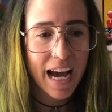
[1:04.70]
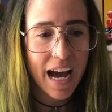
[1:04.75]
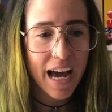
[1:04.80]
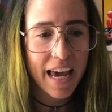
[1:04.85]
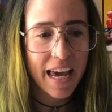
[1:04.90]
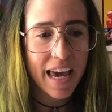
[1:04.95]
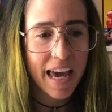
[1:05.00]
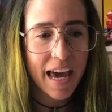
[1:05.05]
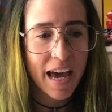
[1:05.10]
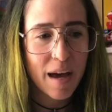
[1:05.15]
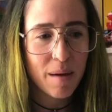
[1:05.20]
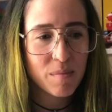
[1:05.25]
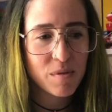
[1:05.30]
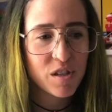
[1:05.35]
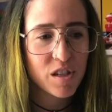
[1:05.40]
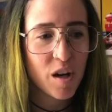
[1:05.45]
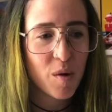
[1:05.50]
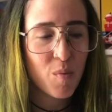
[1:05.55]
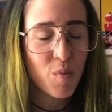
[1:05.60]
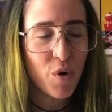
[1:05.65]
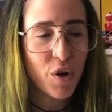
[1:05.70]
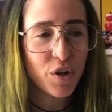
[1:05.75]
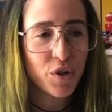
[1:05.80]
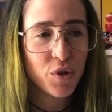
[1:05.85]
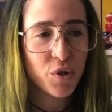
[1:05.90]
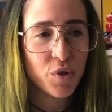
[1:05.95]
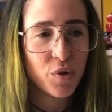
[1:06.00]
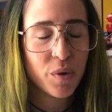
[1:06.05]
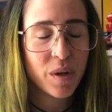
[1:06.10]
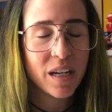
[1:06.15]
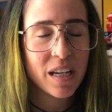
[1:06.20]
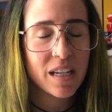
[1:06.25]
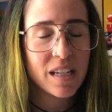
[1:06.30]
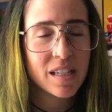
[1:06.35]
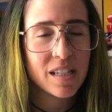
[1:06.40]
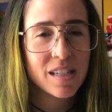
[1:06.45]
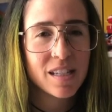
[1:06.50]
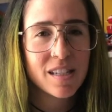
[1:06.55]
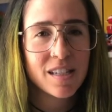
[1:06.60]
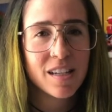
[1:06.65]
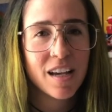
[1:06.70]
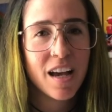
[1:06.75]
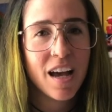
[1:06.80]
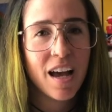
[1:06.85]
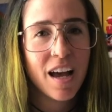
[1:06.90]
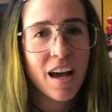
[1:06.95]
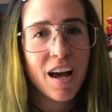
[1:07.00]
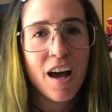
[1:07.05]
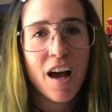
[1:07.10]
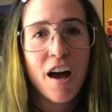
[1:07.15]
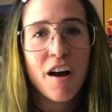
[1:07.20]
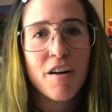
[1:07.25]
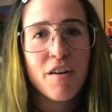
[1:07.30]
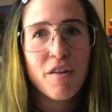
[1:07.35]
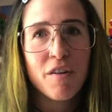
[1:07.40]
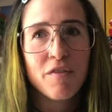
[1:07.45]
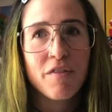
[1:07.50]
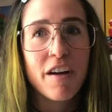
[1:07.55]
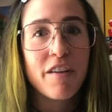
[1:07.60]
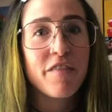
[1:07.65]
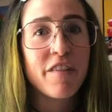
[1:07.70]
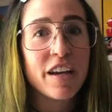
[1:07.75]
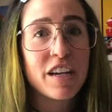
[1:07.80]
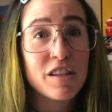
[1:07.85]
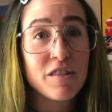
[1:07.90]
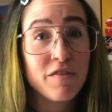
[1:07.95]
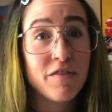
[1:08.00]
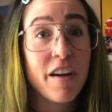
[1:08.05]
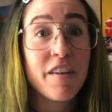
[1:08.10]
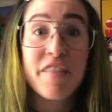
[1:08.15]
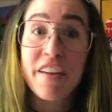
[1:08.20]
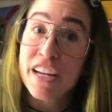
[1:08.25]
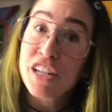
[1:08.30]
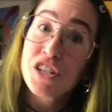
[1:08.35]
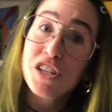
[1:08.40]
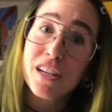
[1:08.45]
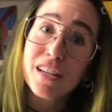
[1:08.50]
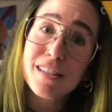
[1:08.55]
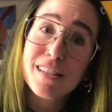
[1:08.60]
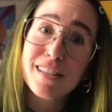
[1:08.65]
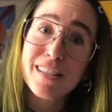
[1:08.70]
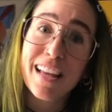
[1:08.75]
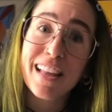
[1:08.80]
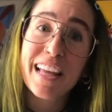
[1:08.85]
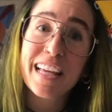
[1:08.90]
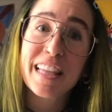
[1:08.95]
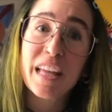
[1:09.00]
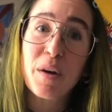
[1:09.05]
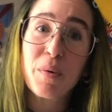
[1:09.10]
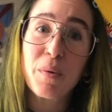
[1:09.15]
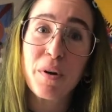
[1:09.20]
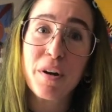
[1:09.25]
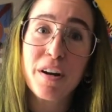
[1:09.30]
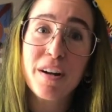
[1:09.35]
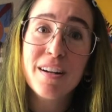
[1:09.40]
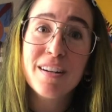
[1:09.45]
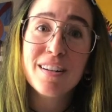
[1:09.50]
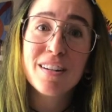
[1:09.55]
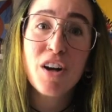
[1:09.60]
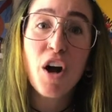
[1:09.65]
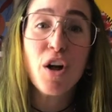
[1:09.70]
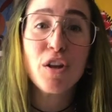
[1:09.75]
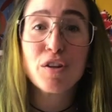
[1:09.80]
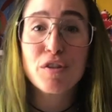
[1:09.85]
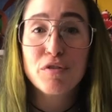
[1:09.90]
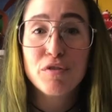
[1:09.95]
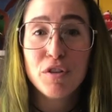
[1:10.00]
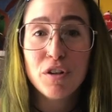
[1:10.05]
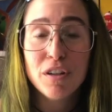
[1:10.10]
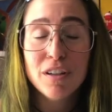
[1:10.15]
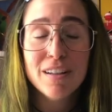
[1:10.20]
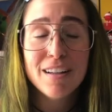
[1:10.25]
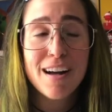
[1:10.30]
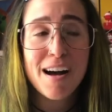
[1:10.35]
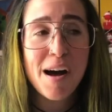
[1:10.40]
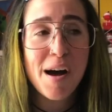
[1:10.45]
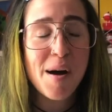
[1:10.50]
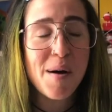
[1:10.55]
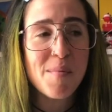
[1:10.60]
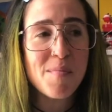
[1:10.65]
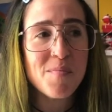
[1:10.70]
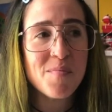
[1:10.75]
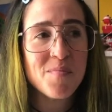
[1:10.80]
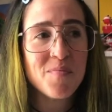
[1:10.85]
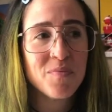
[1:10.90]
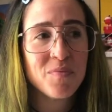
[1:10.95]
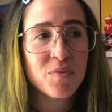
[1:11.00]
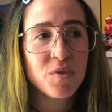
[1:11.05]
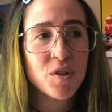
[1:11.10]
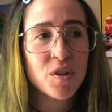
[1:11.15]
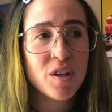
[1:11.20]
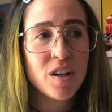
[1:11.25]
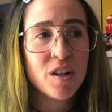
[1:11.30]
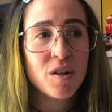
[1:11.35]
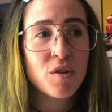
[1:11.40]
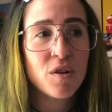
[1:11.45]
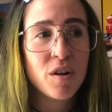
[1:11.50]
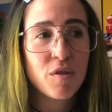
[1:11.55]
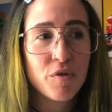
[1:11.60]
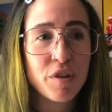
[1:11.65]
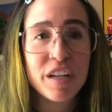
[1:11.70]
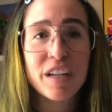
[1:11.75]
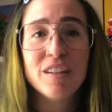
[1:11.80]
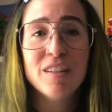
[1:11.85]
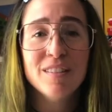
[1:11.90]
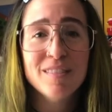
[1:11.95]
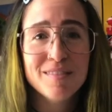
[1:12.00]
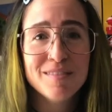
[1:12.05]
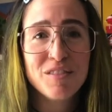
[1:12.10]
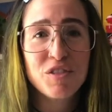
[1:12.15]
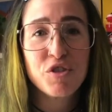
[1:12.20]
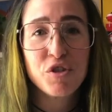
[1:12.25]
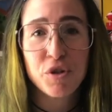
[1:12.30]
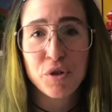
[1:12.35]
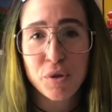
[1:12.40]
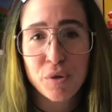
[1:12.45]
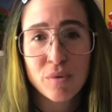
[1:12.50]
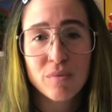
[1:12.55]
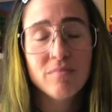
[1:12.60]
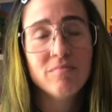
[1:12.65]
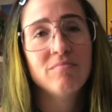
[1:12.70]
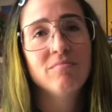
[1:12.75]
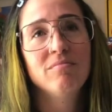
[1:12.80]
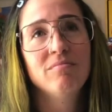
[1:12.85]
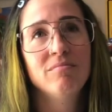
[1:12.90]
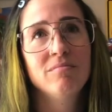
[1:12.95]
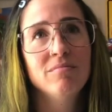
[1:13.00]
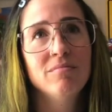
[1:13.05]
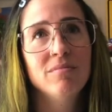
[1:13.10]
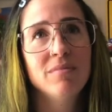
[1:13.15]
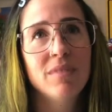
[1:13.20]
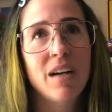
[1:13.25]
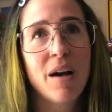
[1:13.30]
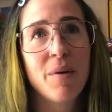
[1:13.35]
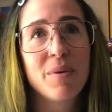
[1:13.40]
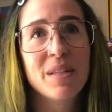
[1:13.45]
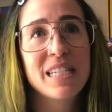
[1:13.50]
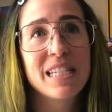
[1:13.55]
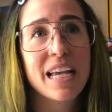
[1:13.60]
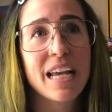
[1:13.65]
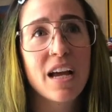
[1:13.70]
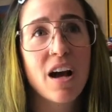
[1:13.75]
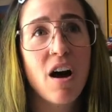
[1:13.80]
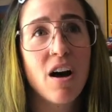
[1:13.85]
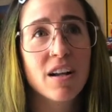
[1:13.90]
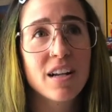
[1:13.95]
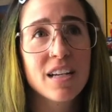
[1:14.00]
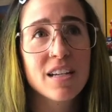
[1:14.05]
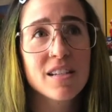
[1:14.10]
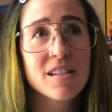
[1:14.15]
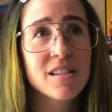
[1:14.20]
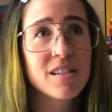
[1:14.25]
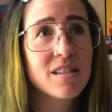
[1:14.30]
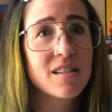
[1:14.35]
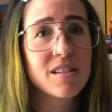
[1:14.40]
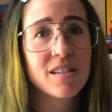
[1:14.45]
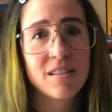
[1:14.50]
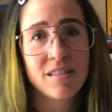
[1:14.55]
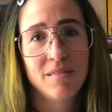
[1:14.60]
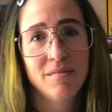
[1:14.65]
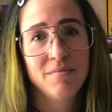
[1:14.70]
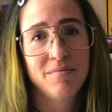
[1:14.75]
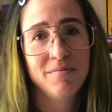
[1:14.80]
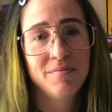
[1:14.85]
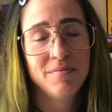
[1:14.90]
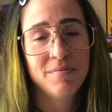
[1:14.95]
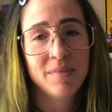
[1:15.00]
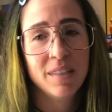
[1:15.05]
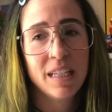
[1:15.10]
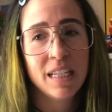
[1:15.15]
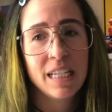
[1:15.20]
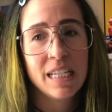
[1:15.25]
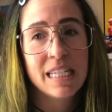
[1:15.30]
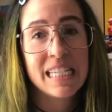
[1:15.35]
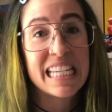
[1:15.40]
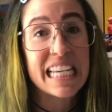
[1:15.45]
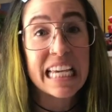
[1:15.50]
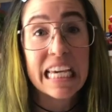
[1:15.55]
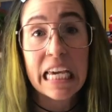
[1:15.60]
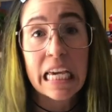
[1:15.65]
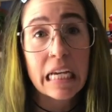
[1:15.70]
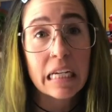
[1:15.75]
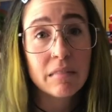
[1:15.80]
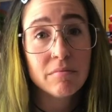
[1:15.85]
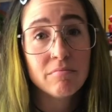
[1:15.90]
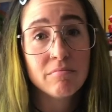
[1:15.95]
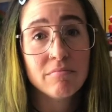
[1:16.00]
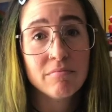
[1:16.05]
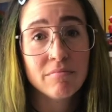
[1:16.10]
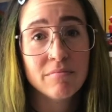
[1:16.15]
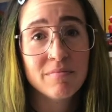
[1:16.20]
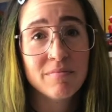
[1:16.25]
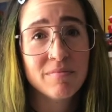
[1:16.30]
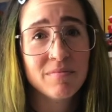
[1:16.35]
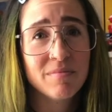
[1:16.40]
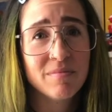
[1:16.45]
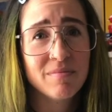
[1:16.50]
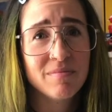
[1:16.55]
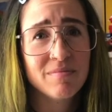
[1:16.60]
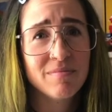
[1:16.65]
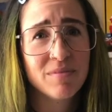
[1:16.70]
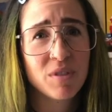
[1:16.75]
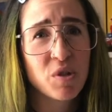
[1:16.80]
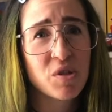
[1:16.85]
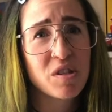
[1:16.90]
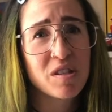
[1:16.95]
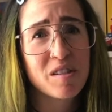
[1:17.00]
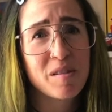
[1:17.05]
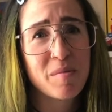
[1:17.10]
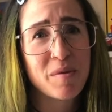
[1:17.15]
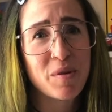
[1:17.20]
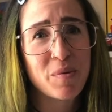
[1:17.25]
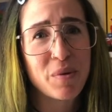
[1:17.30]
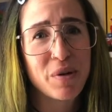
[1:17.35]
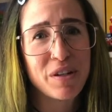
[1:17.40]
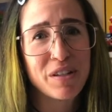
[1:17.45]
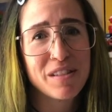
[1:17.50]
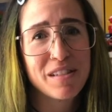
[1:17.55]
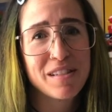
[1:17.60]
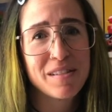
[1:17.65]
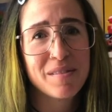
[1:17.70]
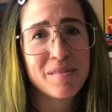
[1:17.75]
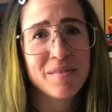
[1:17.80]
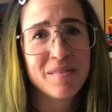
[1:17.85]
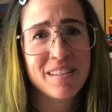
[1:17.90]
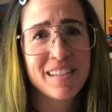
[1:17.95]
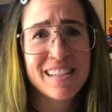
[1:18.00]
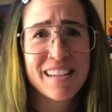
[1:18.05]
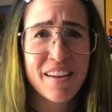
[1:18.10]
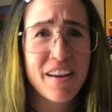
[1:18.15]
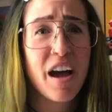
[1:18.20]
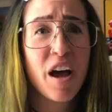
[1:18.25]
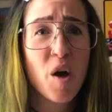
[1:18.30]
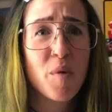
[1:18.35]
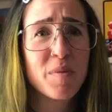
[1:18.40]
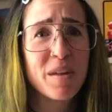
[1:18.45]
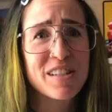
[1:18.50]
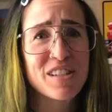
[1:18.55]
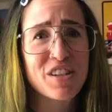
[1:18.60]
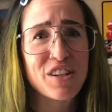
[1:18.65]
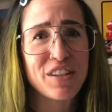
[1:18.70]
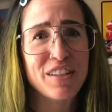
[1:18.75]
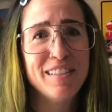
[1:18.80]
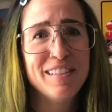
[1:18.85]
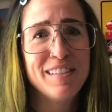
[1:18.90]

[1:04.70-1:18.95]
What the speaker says: I am someone who is vivacious. I like that word. Colorful, real, true. I would say honest, seeking. Those are some of the words. I hope that's good.